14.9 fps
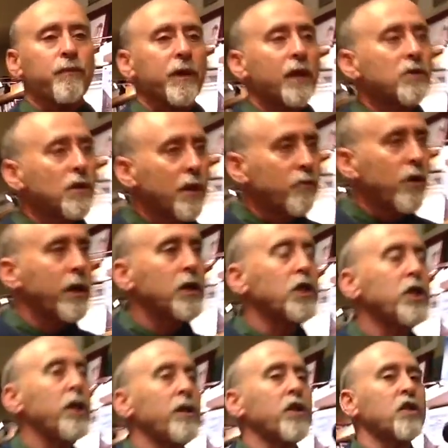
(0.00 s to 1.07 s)
And so I'll try to
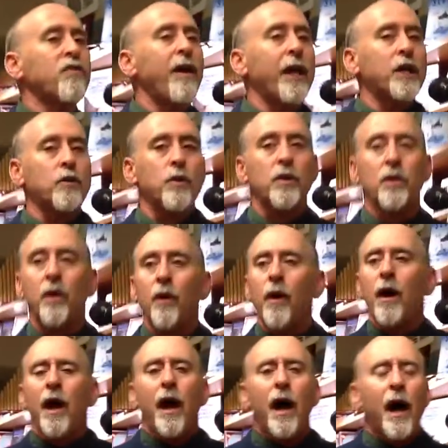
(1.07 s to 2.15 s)
share those values with you.
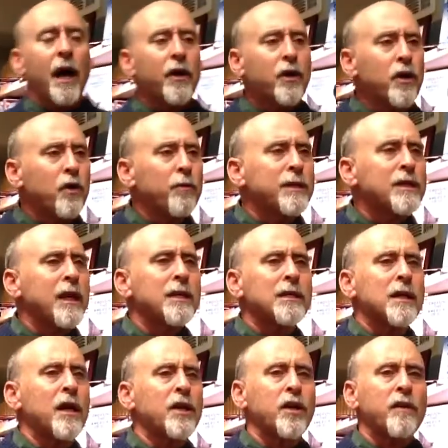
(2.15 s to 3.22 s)
I don't know, besides
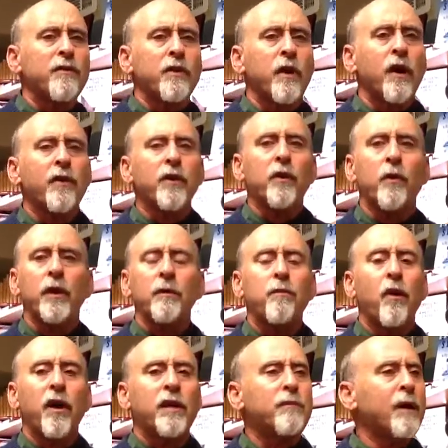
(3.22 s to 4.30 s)
Sandra, if there are other Green
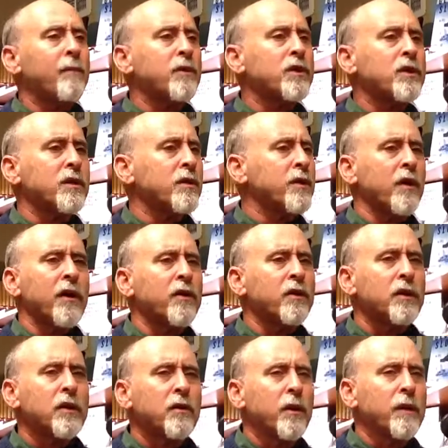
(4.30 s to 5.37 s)
Party members here. Are there
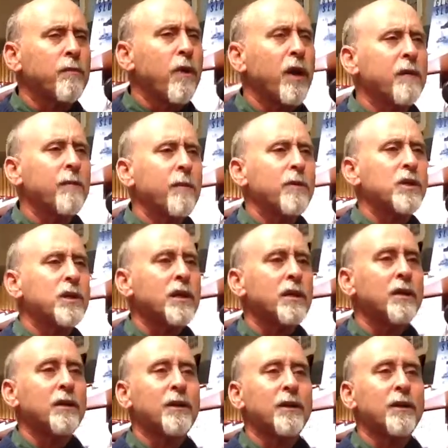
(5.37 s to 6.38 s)
other Green Party members here?